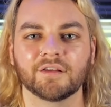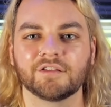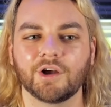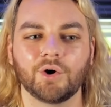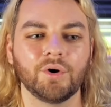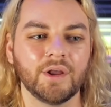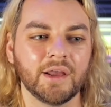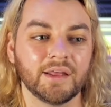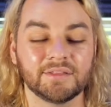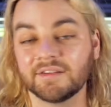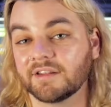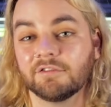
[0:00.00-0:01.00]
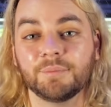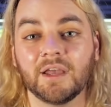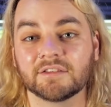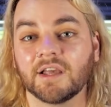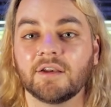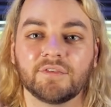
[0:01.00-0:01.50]
So this gives me a
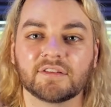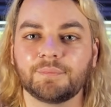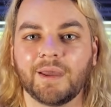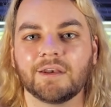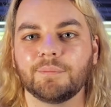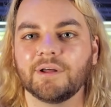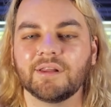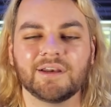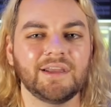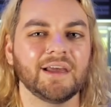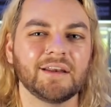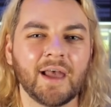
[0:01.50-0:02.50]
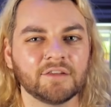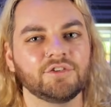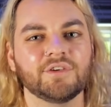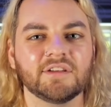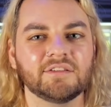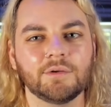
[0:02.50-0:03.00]
ton of expandability. And as
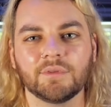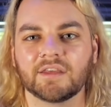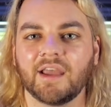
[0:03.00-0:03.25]
you can see with